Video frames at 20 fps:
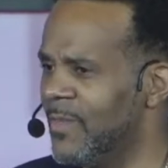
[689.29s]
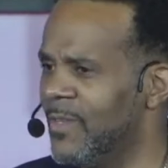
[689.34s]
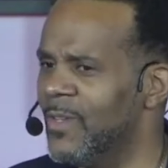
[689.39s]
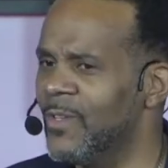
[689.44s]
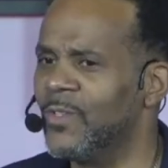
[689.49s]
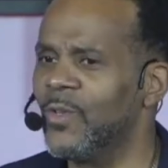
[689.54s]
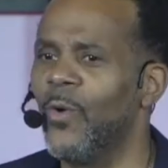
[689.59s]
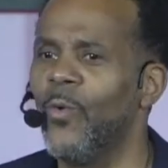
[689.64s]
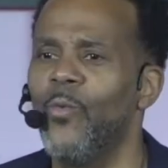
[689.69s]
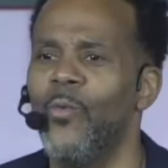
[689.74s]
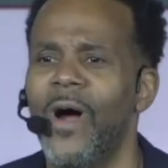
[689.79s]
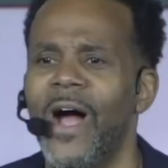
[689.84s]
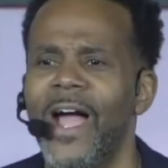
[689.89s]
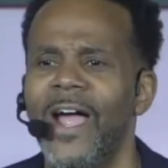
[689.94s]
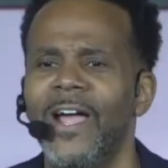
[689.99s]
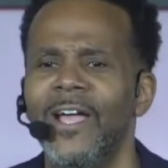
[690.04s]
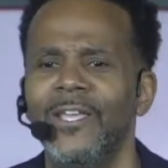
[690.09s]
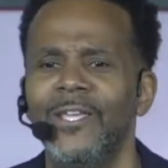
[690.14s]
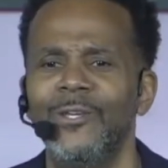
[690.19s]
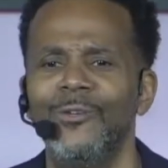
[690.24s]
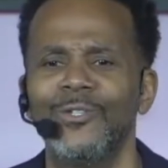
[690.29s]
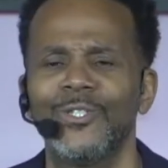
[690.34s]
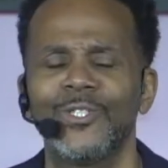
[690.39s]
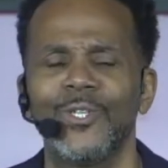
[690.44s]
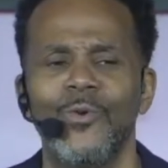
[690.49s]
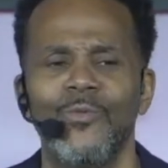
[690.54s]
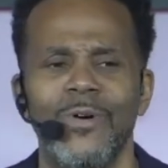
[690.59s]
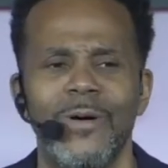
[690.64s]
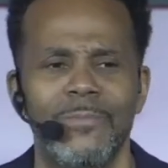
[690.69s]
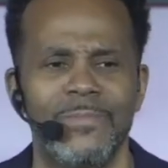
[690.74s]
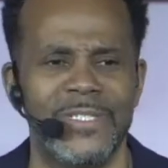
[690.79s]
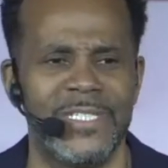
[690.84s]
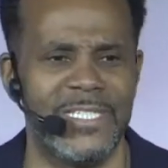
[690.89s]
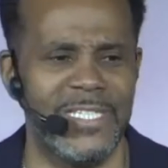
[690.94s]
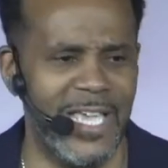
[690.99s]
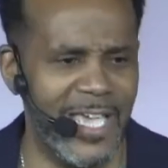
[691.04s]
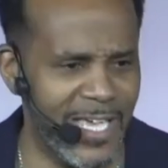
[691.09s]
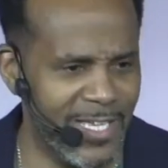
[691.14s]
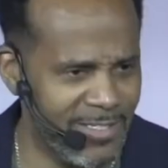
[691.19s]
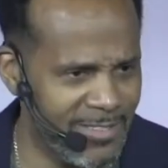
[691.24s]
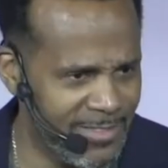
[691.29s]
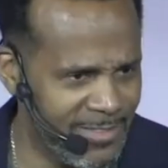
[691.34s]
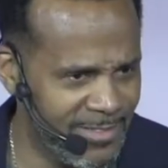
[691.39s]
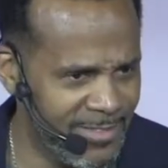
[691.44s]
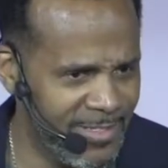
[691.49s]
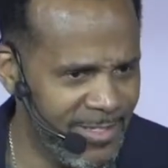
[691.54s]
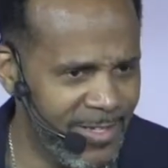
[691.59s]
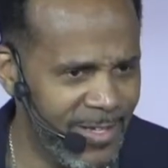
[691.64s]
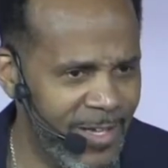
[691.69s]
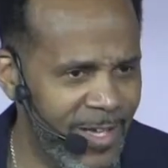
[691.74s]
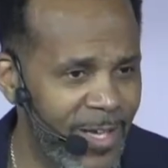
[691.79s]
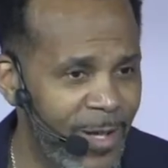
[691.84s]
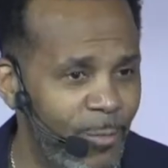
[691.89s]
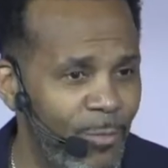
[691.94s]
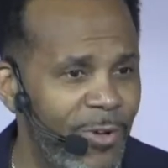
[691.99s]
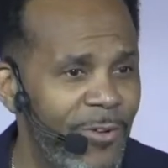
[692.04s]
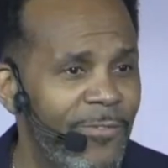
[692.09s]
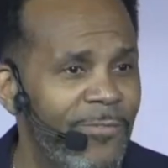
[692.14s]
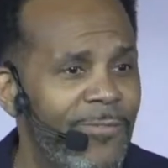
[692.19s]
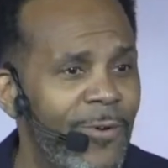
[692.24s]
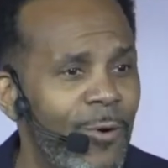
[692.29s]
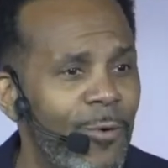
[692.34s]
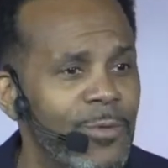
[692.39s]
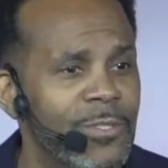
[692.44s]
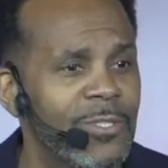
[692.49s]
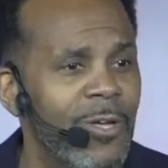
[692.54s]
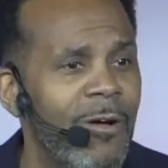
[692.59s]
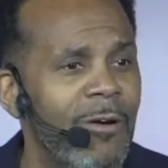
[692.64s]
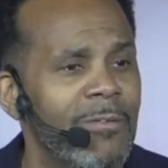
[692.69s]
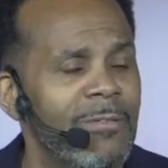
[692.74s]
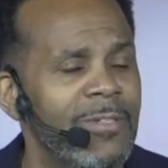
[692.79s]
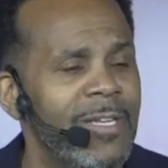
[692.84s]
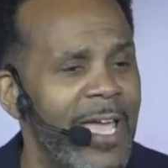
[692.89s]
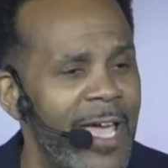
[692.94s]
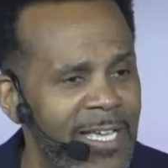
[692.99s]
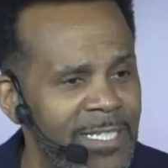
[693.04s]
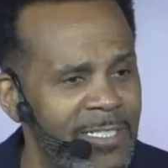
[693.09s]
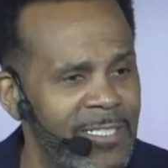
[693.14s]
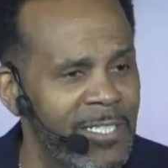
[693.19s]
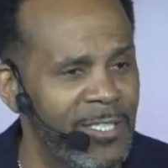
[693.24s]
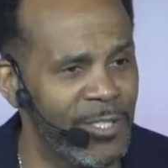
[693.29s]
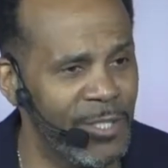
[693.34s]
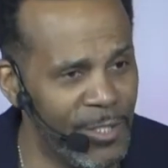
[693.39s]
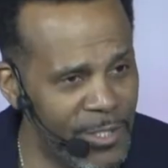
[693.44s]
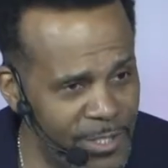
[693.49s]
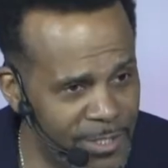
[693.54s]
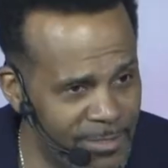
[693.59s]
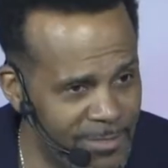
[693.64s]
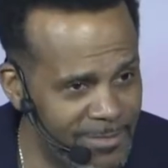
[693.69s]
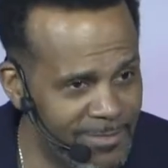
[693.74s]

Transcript: So why are you so upset when folk talk nasty to you?